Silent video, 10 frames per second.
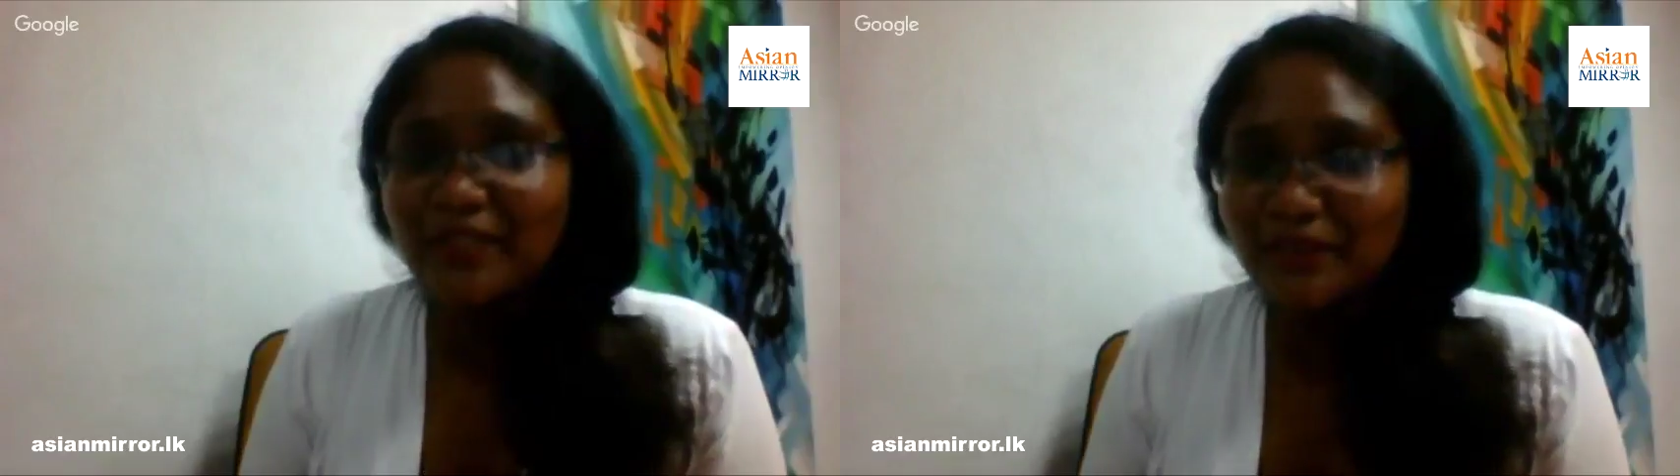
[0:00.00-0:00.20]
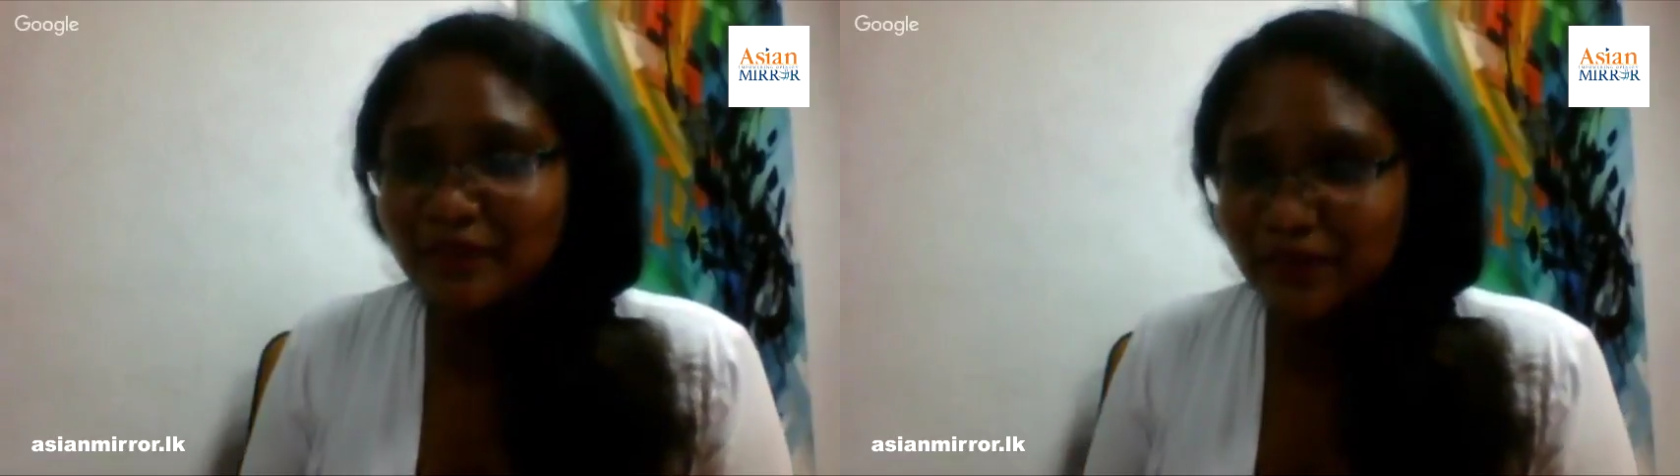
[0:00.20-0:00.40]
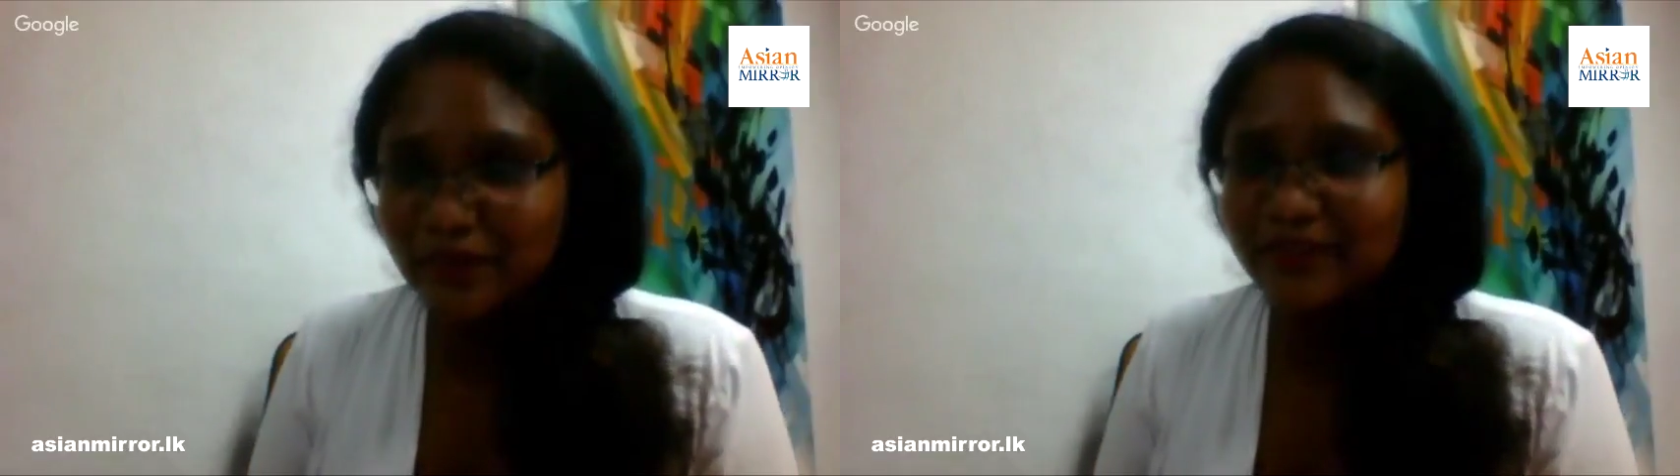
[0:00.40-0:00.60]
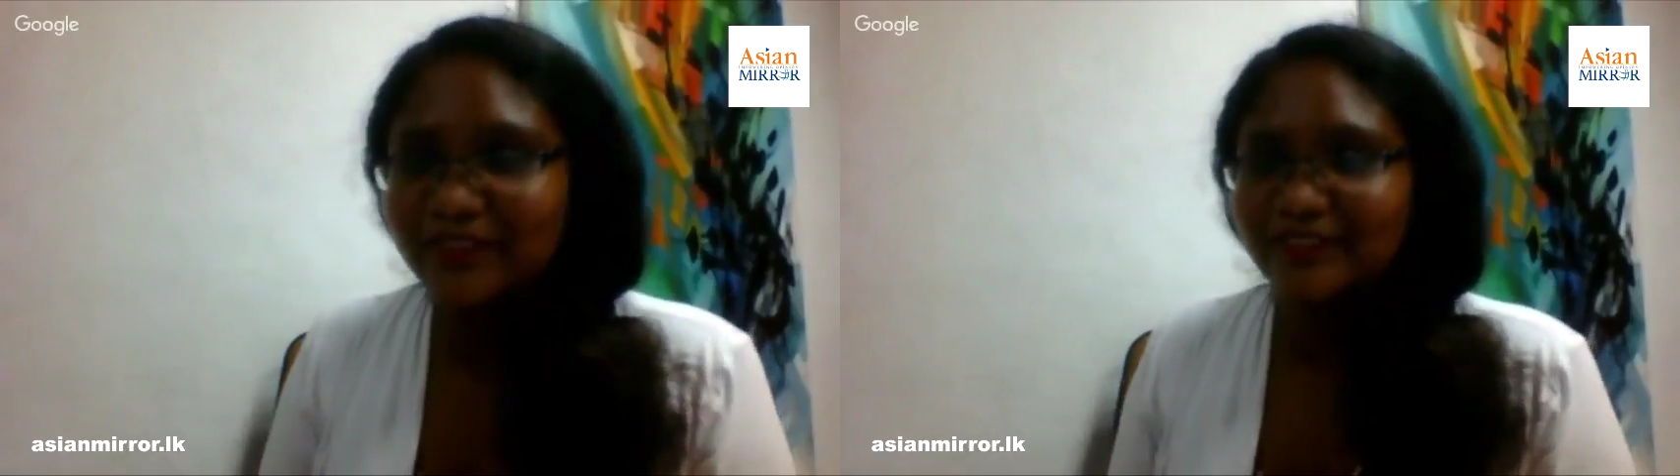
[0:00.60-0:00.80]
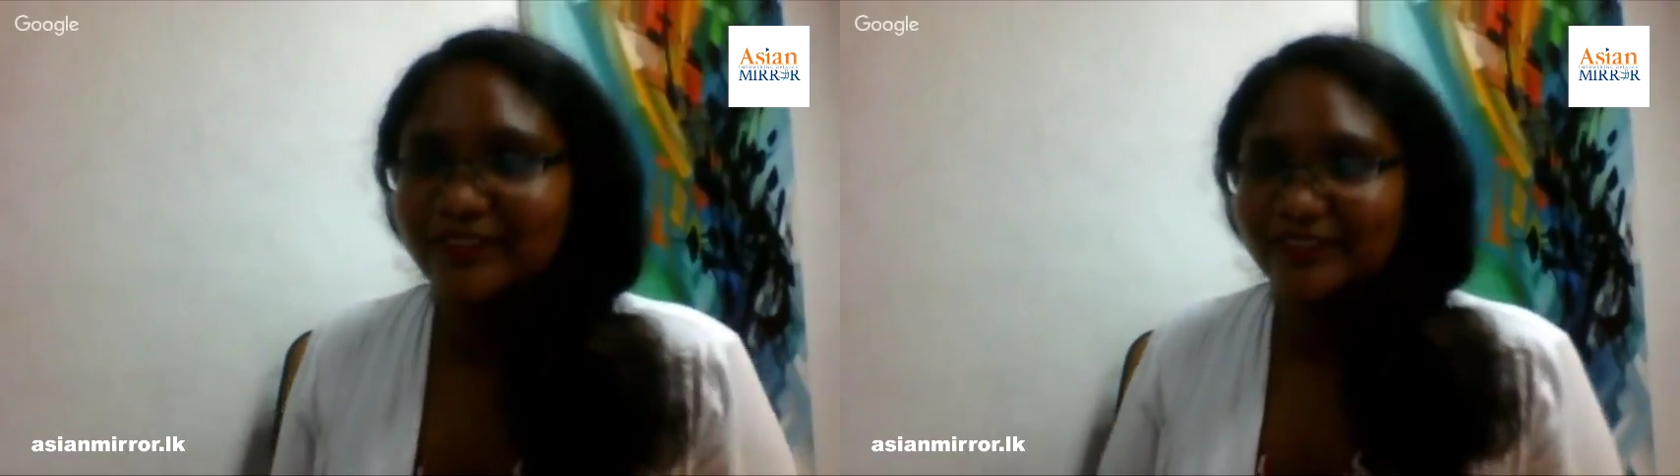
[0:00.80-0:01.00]
for
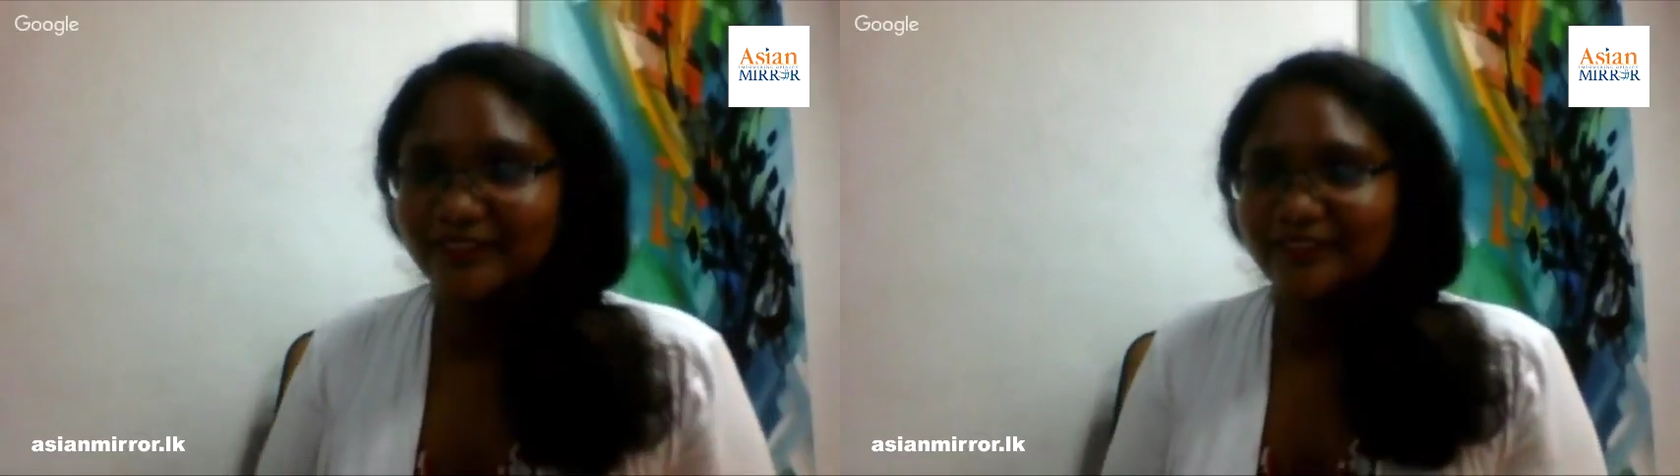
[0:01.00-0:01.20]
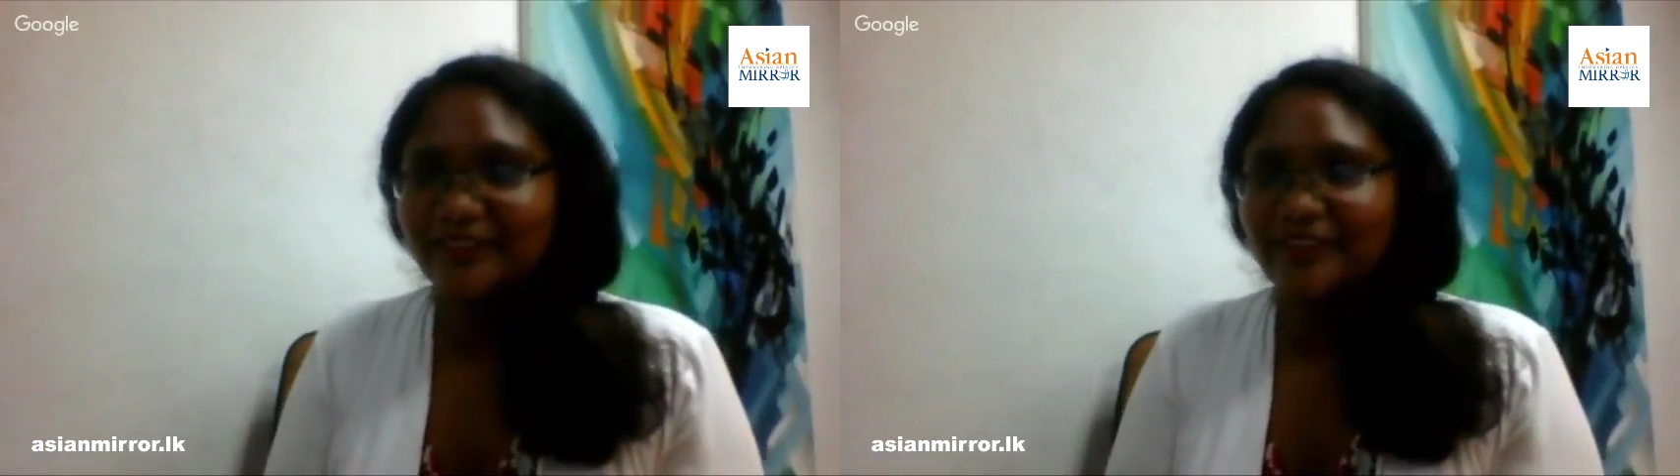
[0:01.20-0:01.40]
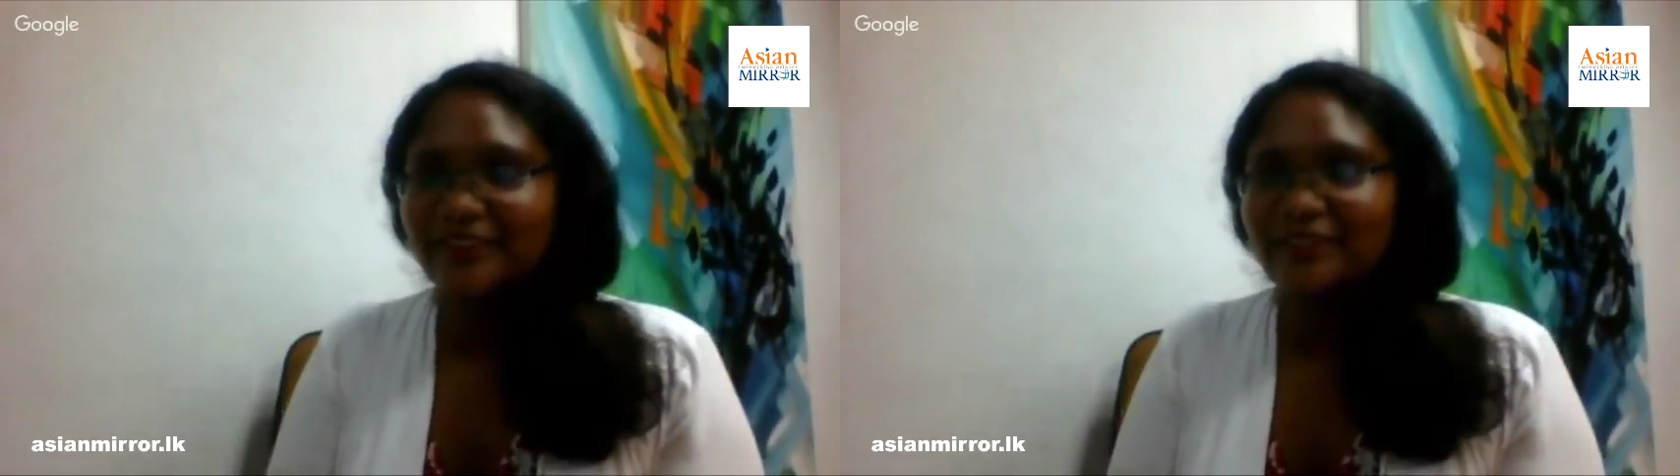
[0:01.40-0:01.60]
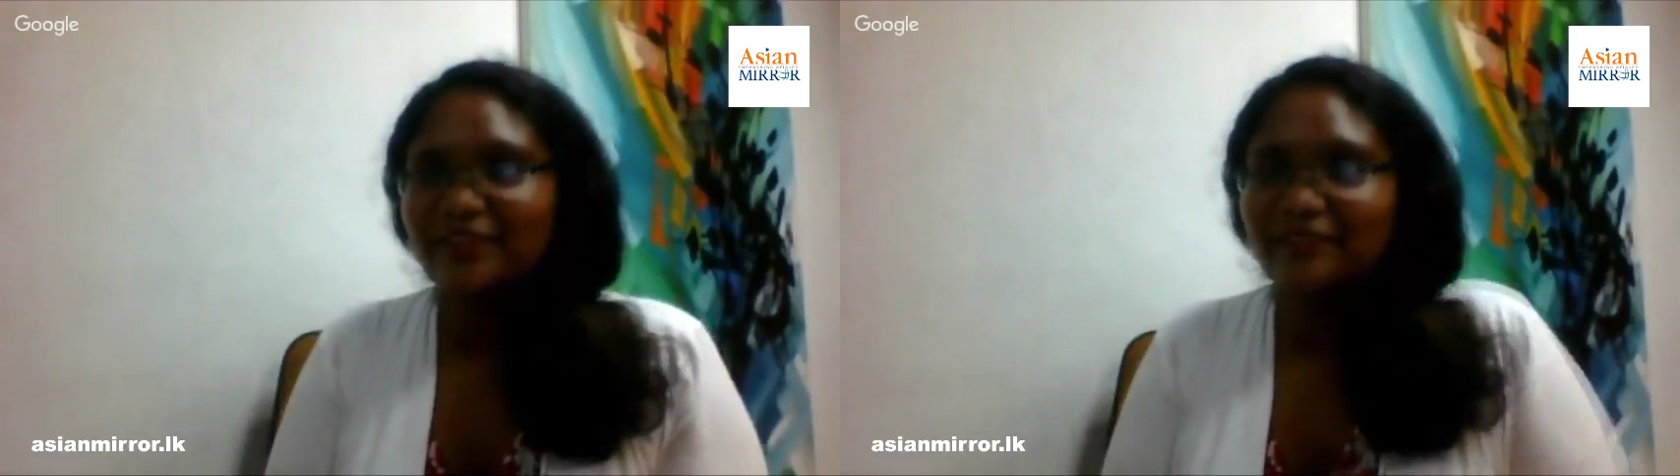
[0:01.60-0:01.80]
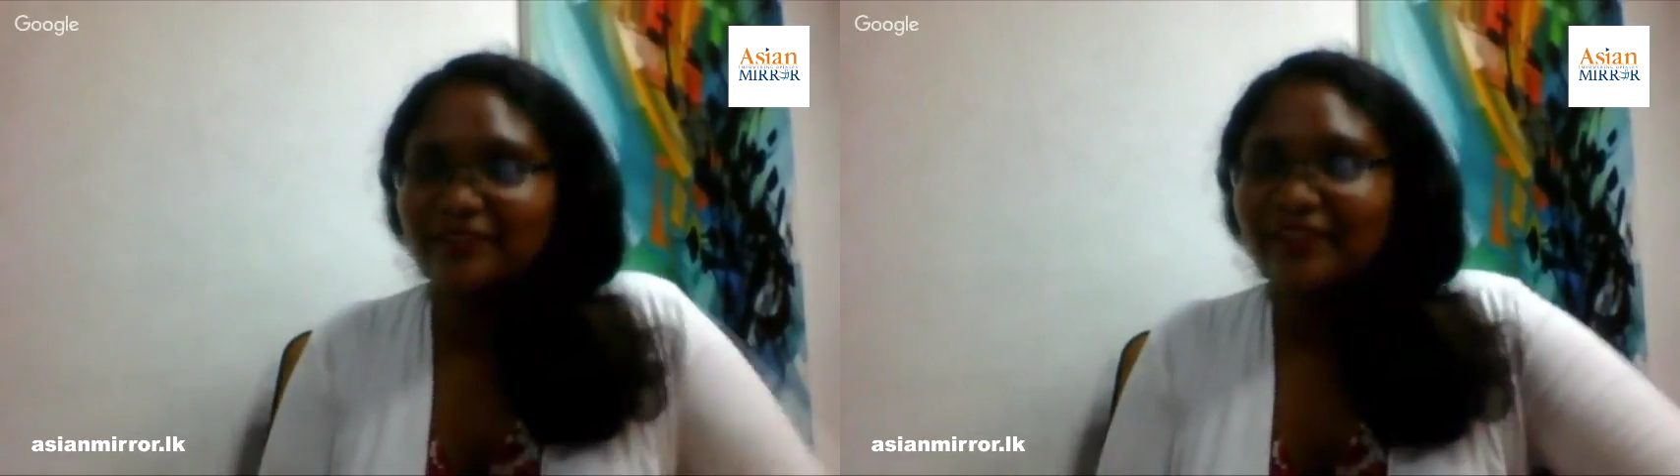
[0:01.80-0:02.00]
the interview.
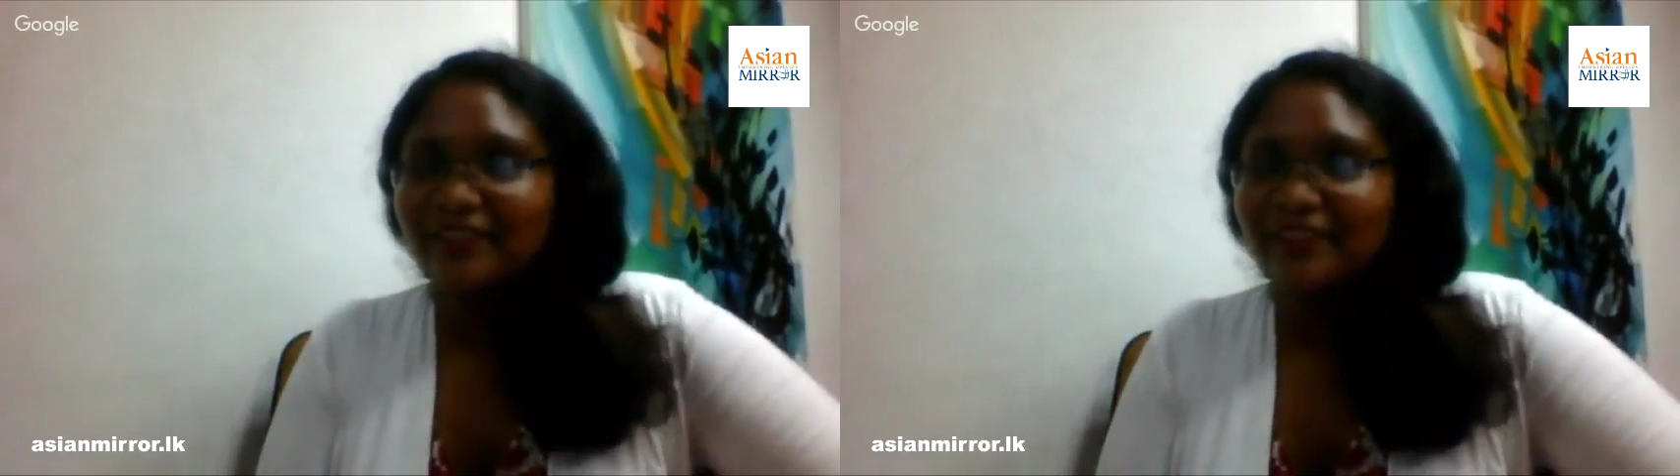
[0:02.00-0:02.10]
